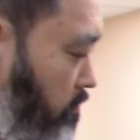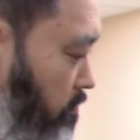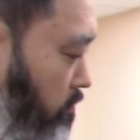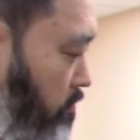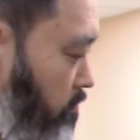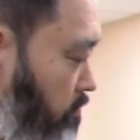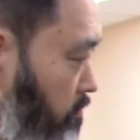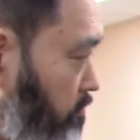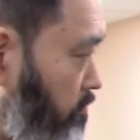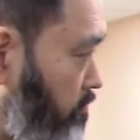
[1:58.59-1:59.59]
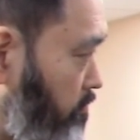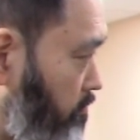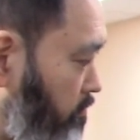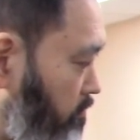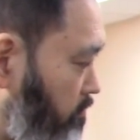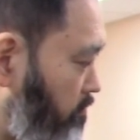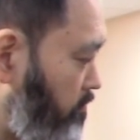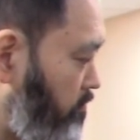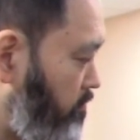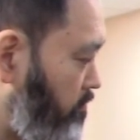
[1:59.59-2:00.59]

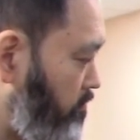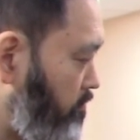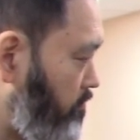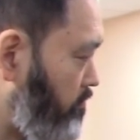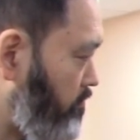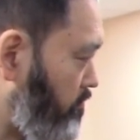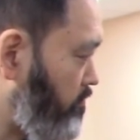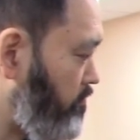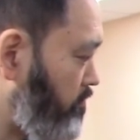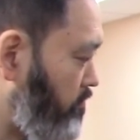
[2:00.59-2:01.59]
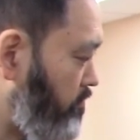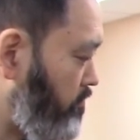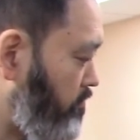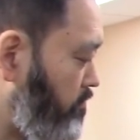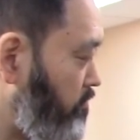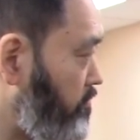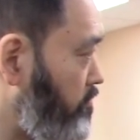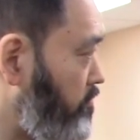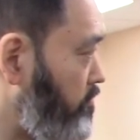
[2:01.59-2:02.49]
No words are spoken by the person on screen.